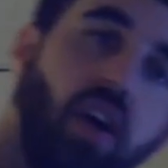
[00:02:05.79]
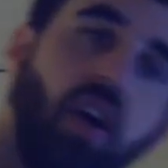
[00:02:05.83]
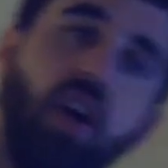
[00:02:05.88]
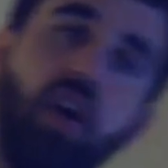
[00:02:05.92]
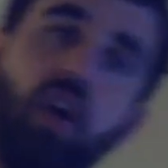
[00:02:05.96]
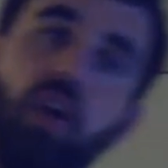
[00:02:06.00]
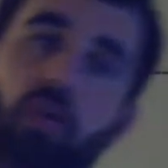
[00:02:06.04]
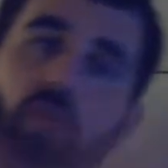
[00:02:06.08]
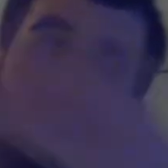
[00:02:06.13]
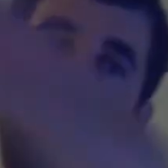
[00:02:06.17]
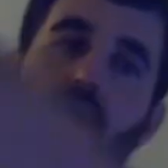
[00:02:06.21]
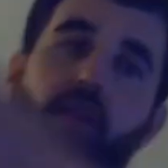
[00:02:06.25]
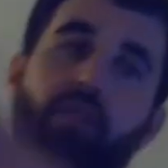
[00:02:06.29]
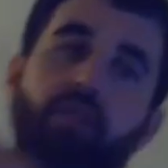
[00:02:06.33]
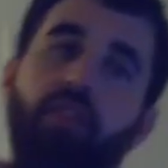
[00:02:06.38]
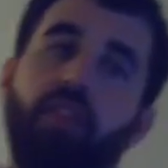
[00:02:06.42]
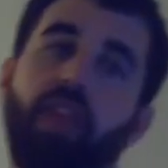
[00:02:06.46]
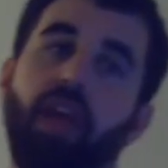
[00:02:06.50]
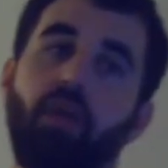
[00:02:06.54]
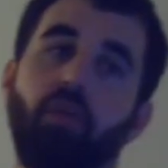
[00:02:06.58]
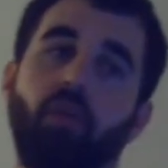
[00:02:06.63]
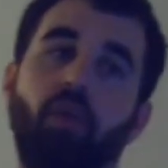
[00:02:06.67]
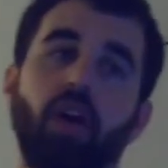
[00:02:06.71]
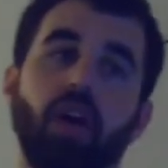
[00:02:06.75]
wherever
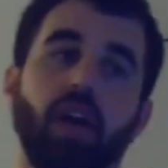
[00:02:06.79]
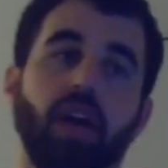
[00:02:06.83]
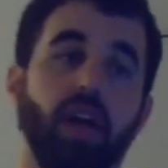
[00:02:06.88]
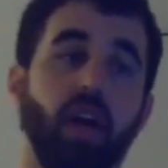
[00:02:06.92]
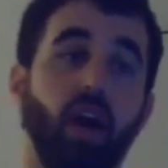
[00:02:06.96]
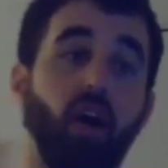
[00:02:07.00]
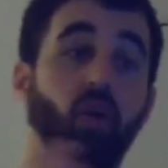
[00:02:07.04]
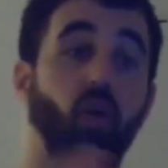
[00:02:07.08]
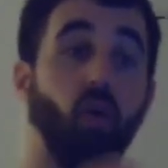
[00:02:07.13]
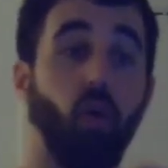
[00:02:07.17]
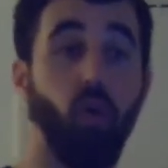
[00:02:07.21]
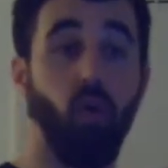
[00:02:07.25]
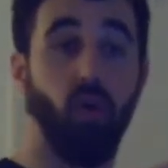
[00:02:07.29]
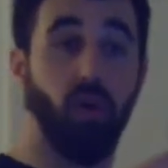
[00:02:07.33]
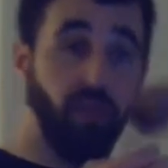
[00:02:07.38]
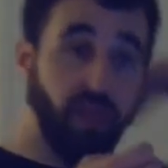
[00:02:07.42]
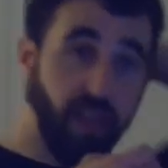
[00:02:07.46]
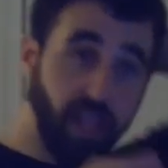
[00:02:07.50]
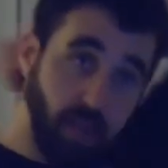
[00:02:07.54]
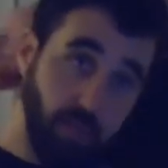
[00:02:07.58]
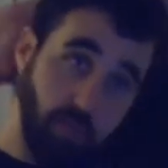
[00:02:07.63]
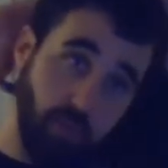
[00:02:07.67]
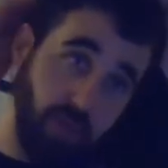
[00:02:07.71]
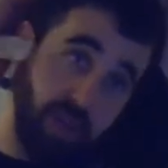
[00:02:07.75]
they want to go, or they
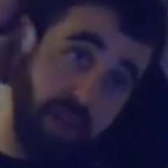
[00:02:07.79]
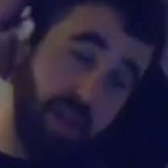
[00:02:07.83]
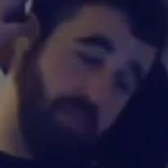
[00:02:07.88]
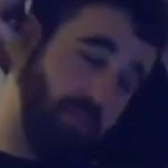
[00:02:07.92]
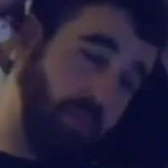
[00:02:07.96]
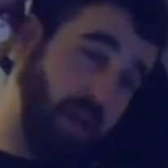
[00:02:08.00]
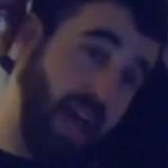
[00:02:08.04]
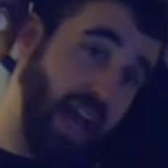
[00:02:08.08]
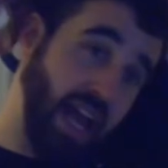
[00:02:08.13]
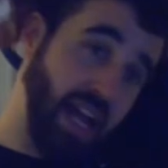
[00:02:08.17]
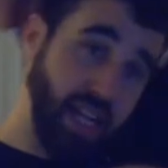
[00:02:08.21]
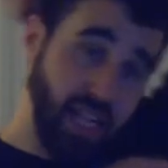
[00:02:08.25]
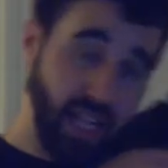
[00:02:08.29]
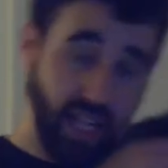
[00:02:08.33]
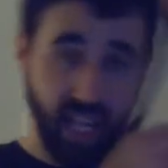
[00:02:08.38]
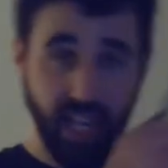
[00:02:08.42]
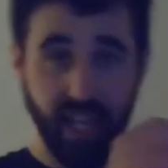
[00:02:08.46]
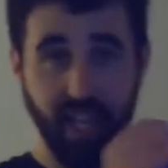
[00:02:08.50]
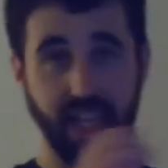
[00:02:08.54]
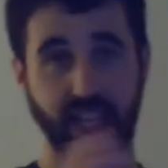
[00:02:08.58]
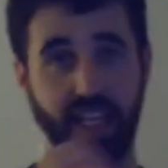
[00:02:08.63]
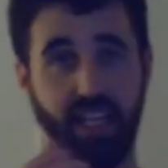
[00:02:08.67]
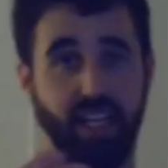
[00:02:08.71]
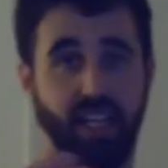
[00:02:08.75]
can bring it back and
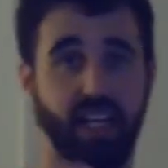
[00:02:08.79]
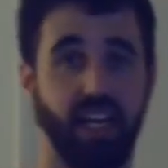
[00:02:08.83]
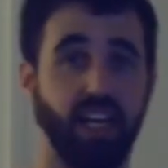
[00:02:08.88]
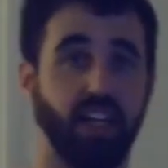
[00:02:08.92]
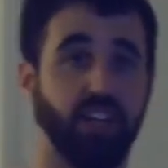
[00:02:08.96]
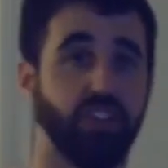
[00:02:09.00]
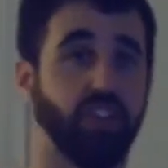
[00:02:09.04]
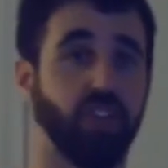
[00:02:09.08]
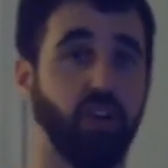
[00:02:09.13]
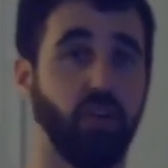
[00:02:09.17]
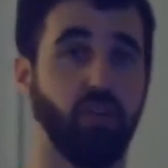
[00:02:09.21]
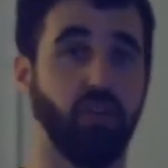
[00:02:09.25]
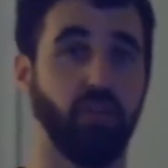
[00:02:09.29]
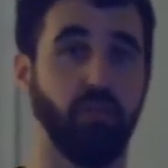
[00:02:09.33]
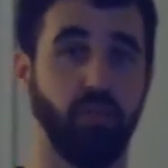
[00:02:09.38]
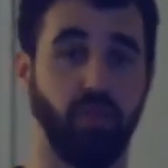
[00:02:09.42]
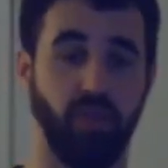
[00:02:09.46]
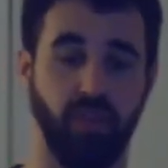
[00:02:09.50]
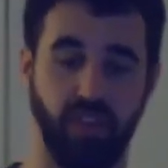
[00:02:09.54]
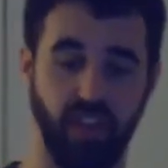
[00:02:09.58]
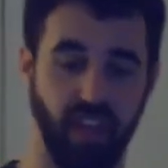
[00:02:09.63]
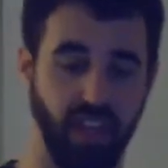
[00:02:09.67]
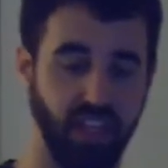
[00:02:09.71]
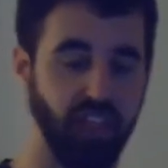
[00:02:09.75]
they can kind of choke me
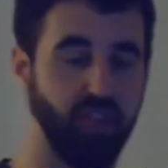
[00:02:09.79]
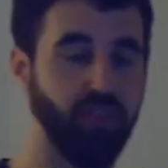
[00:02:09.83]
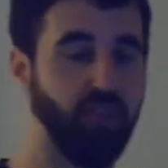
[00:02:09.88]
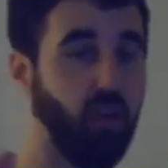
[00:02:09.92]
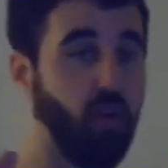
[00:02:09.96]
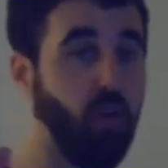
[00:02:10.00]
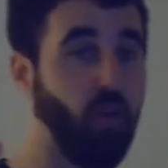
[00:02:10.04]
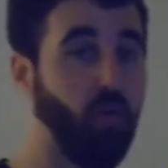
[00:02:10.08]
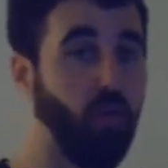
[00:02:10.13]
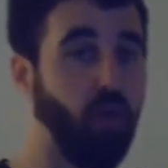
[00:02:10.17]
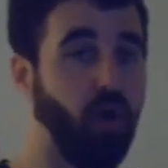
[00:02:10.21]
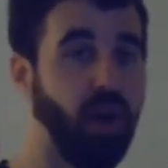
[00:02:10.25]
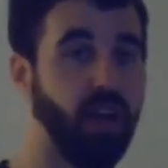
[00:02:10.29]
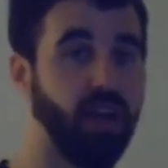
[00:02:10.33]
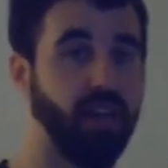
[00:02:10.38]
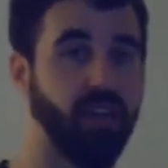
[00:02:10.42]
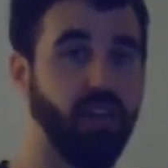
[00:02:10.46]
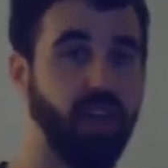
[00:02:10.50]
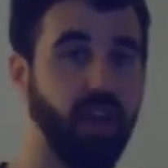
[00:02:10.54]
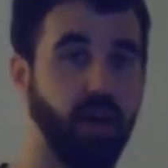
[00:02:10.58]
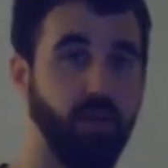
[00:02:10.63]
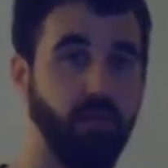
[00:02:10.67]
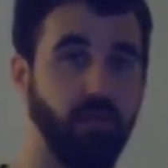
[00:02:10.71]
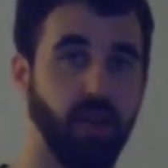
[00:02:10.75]
with it. You don't want
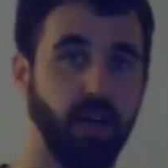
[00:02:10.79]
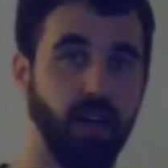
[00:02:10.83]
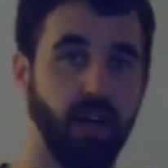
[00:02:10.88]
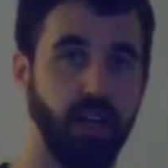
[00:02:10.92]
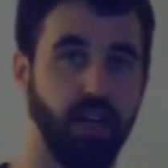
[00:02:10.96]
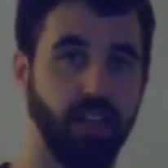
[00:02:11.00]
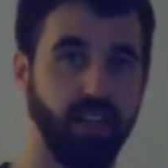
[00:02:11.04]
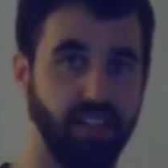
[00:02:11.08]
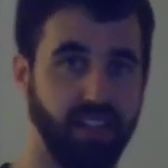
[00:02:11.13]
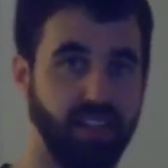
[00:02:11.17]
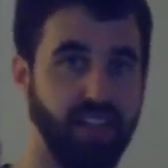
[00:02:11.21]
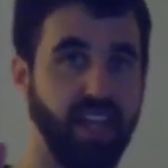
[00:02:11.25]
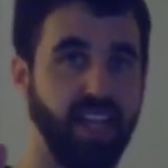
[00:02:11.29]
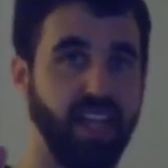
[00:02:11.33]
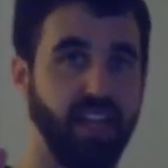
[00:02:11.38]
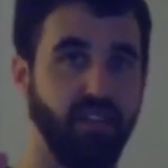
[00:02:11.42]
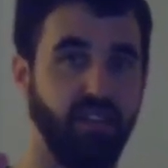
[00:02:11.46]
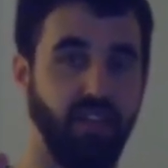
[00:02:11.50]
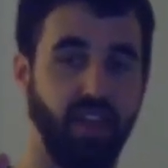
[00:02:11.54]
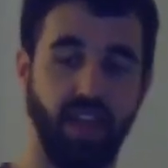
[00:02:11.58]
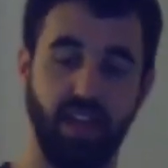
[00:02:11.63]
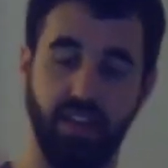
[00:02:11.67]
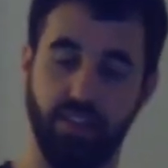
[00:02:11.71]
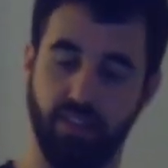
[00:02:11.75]
them to take
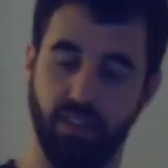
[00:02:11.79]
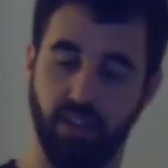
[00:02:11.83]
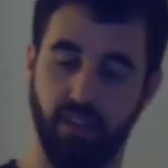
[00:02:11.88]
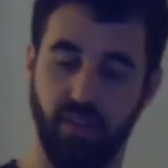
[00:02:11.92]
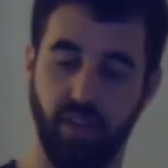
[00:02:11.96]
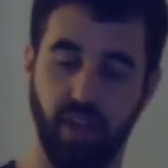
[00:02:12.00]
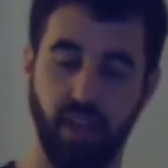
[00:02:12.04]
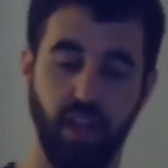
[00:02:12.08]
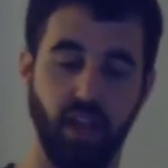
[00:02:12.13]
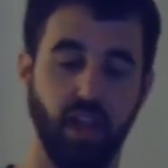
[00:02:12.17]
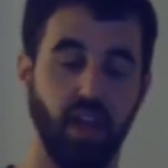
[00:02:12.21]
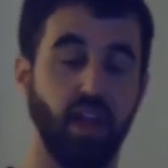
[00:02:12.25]
advantage of it.